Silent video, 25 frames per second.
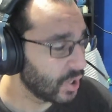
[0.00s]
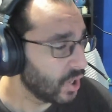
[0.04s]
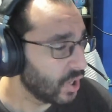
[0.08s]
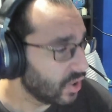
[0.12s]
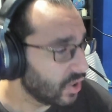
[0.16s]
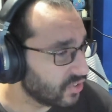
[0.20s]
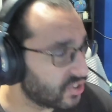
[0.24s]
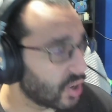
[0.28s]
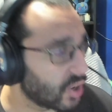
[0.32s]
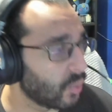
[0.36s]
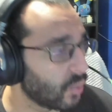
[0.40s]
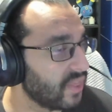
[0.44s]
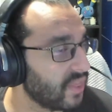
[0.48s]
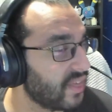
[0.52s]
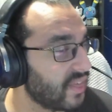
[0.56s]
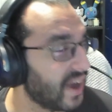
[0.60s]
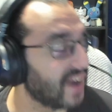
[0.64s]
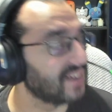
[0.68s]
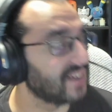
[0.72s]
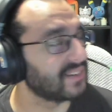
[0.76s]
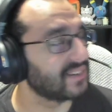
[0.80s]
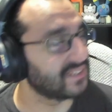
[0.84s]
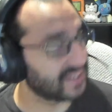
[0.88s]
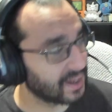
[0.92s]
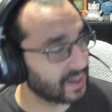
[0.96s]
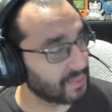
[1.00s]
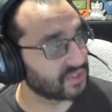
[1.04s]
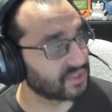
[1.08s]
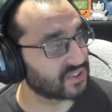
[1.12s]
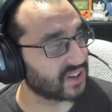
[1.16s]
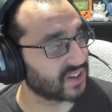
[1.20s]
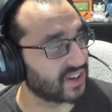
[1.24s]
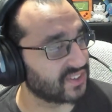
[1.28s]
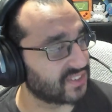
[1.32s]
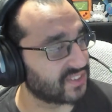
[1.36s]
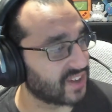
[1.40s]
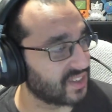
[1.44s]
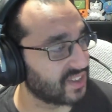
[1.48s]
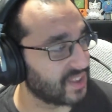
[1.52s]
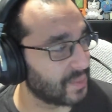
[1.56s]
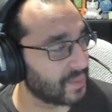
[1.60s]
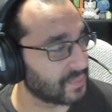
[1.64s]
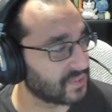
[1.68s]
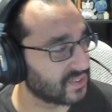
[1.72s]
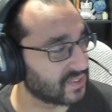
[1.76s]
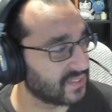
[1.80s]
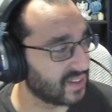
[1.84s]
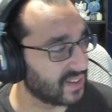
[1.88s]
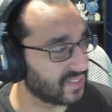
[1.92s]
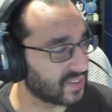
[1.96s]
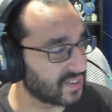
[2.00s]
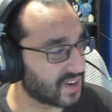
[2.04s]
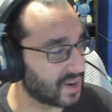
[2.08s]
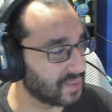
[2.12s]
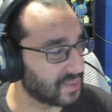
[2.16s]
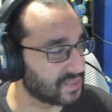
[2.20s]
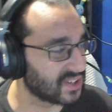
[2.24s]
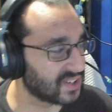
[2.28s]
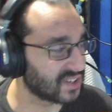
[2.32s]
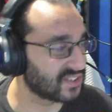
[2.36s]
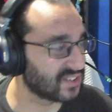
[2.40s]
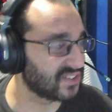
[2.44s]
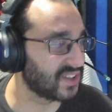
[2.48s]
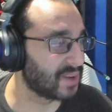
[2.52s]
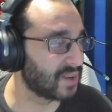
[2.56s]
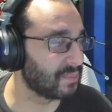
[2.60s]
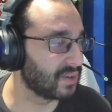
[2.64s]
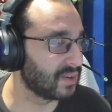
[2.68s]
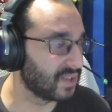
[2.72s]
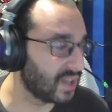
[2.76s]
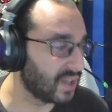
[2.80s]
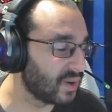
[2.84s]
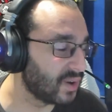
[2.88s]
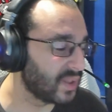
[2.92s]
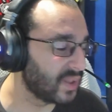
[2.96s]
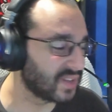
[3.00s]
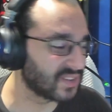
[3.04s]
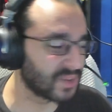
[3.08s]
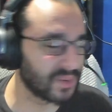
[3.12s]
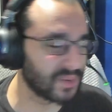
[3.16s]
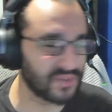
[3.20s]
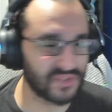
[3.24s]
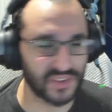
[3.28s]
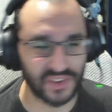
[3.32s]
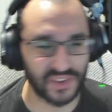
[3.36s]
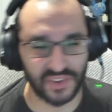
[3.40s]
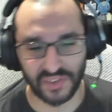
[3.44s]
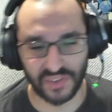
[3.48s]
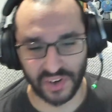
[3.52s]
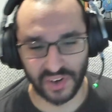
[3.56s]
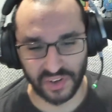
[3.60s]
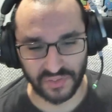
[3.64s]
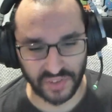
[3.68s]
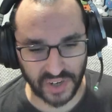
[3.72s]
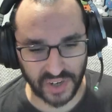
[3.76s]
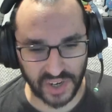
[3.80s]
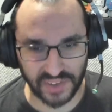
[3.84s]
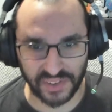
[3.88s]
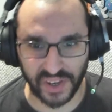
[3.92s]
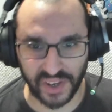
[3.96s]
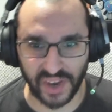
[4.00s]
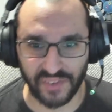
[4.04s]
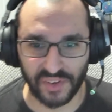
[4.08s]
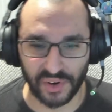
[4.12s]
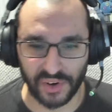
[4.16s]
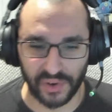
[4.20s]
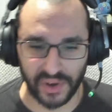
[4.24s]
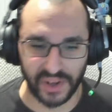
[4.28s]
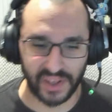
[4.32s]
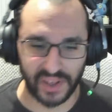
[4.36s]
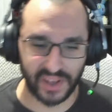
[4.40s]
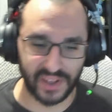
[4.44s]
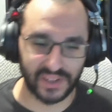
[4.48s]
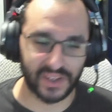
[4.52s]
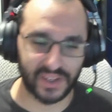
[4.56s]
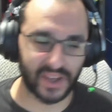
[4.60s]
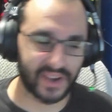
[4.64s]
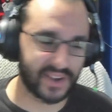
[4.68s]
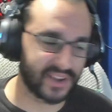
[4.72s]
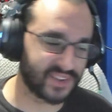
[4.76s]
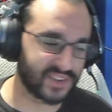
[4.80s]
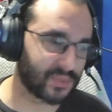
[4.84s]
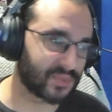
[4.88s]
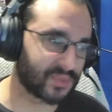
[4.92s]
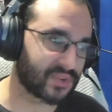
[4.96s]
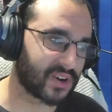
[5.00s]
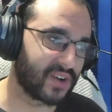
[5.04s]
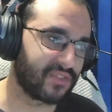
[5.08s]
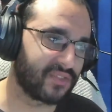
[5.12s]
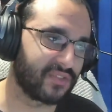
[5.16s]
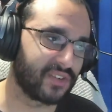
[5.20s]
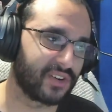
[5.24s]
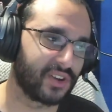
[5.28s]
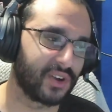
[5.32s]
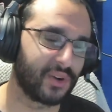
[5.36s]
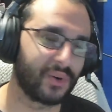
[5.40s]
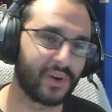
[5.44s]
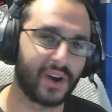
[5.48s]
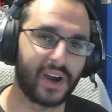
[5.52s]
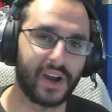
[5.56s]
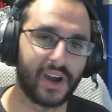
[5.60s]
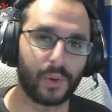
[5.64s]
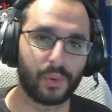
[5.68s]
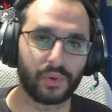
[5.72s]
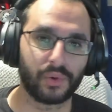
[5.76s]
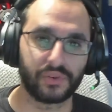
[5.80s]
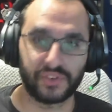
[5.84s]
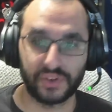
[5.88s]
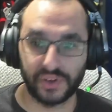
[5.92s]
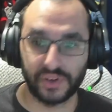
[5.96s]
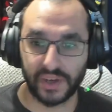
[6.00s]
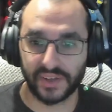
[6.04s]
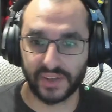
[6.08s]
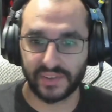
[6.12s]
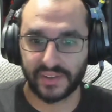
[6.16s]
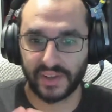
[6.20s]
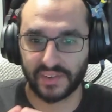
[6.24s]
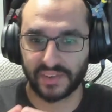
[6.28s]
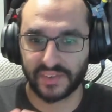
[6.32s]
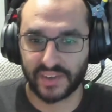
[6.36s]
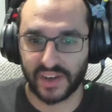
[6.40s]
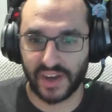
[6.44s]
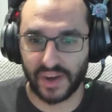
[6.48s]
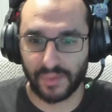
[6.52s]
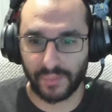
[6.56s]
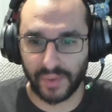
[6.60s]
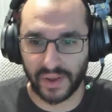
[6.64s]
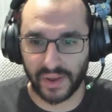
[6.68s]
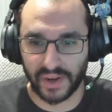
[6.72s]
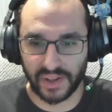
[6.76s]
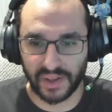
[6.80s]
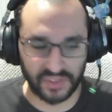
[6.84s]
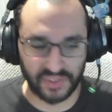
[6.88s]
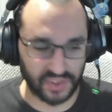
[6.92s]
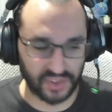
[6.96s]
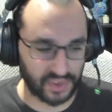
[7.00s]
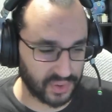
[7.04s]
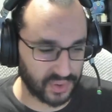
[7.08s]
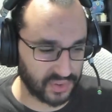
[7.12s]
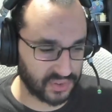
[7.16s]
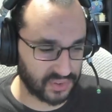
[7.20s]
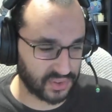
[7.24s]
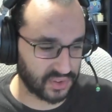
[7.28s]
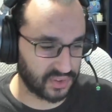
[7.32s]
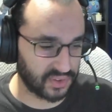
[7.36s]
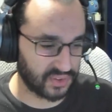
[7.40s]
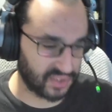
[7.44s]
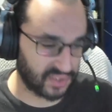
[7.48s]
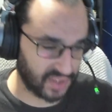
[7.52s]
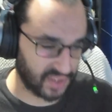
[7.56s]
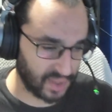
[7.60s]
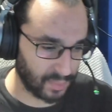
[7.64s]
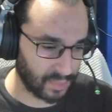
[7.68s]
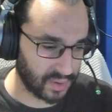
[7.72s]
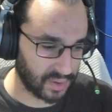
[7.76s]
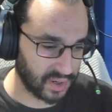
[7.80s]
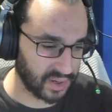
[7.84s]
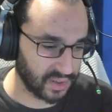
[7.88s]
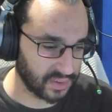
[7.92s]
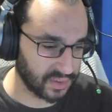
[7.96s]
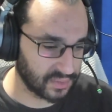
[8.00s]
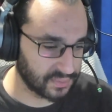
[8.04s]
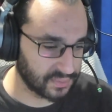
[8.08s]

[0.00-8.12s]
So with that, tell me what you guys thought of the episode down in the comment section down below. That's good for this video. If you guys haven't already, hit like, hit subscribe if you're new. I will see you guys next time, and as always, stay bright.